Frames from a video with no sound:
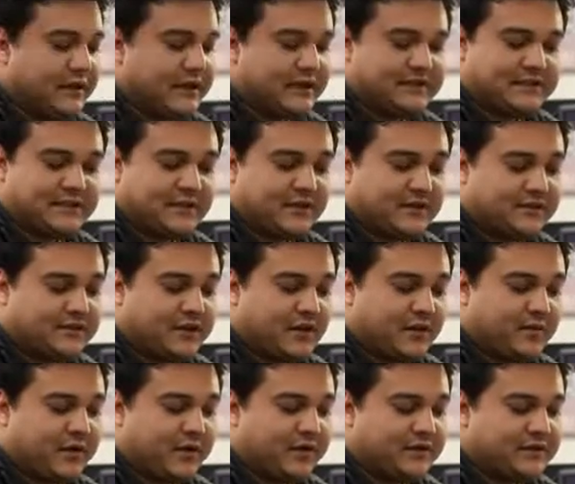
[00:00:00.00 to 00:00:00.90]
The last thing I'll
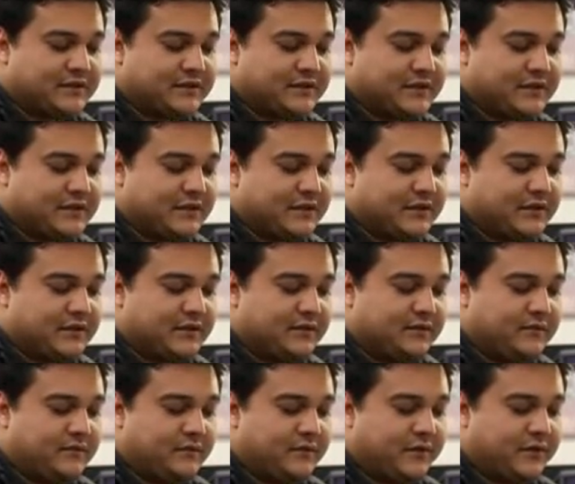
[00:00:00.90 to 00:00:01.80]
talk about is the
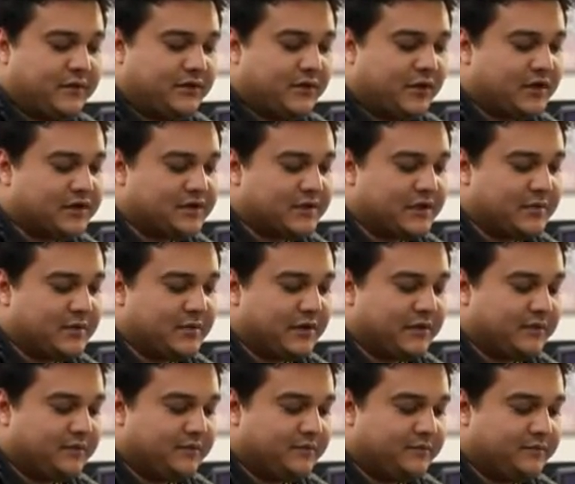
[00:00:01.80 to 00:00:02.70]

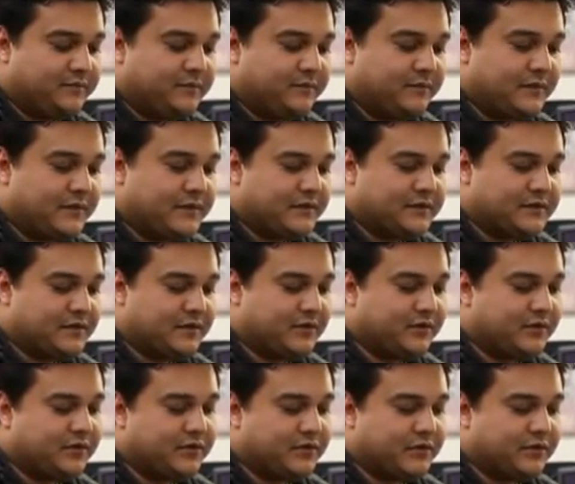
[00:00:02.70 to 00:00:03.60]
cross-theming.
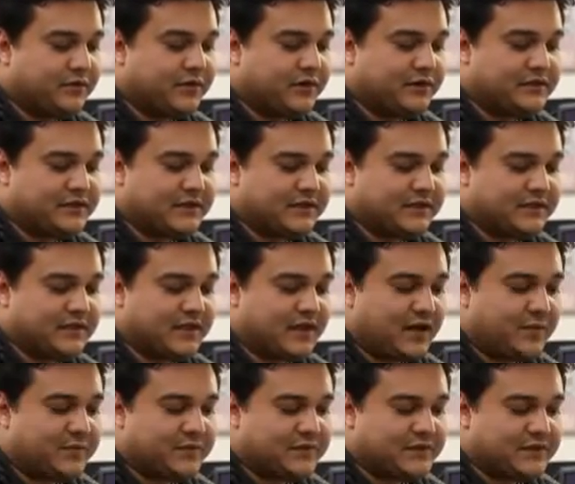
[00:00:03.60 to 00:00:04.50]
So you'll notice at the
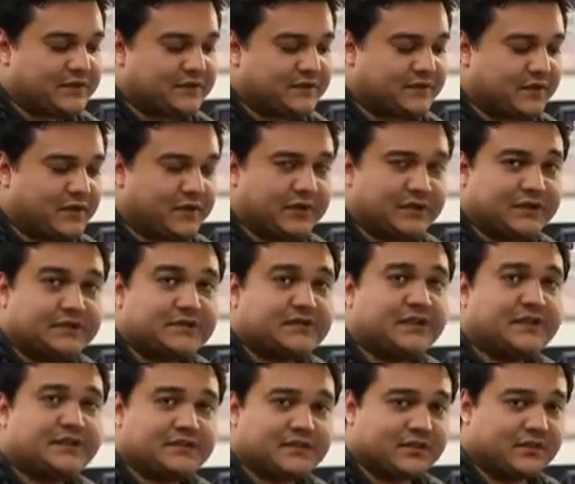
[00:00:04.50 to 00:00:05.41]
top it says Far
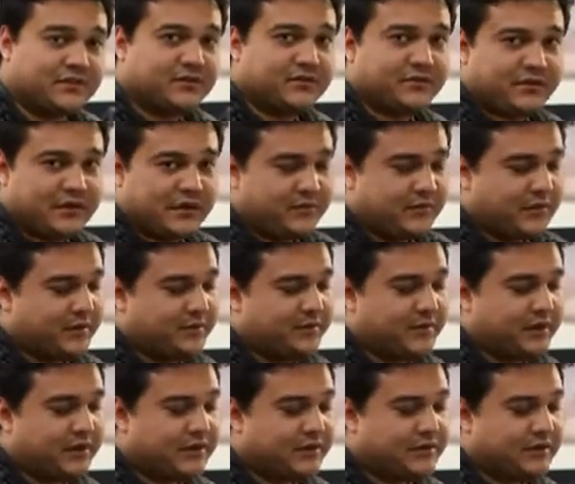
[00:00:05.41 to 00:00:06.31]
East. That's the current theme I
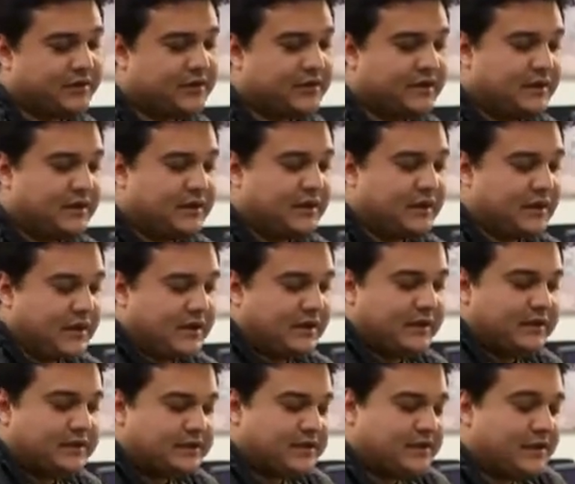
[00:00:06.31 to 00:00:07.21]
picked,
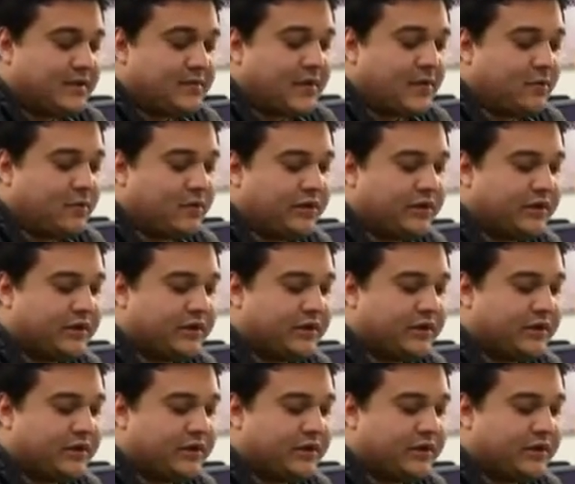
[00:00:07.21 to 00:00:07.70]
and that's the theme I'm